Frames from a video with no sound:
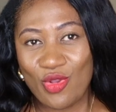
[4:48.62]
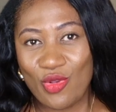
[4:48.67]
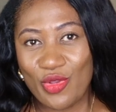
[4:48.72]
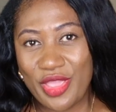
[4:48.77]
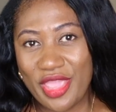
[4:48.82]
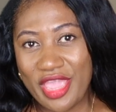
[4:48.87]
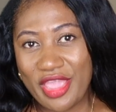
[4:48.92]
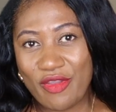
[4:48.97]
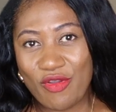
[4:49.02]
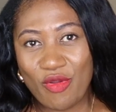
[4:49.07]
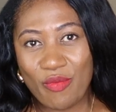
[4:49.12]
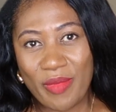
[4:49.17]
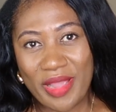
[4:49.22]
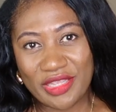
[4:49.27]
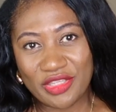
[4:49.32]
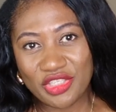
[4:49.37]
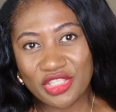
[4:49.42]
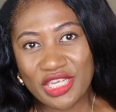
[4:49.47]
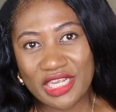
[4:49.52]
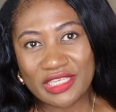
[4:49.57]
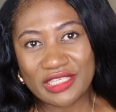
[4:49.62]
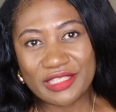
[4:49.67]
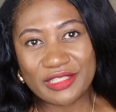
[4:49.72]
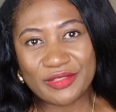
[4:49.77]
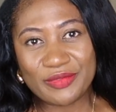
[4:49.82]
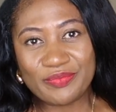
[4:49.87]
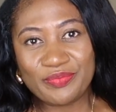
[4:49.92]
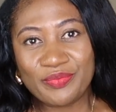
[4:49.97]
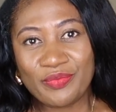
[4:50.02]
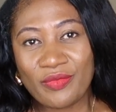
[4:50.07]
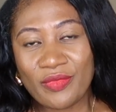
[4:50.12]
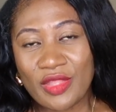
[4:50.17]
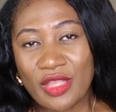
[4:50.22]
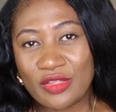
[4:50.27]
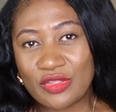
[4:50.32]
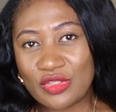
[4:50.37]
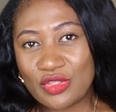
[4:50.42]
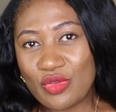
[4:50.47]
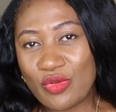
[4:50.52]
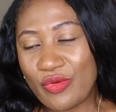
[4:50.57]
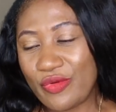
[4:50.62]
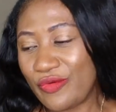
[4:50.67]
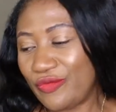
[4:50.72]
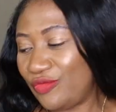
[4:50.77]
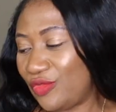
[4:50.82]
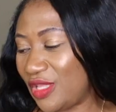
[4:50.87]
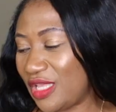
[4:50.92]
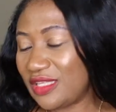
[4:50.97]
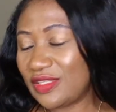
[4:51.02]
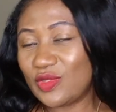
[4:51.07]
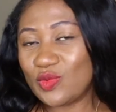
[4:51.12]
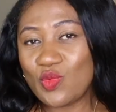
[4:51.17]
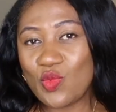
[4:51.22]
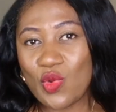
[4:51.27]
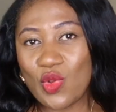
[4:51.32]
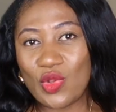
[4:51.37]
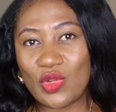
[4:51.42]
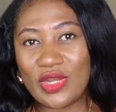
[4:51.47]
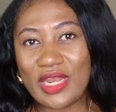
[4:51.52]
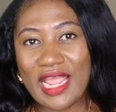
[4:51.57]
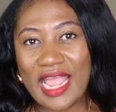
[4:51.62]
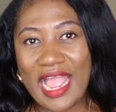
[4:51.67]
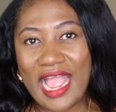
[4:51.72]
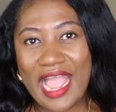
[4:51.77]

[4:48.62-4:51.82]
here on my channel. So this one,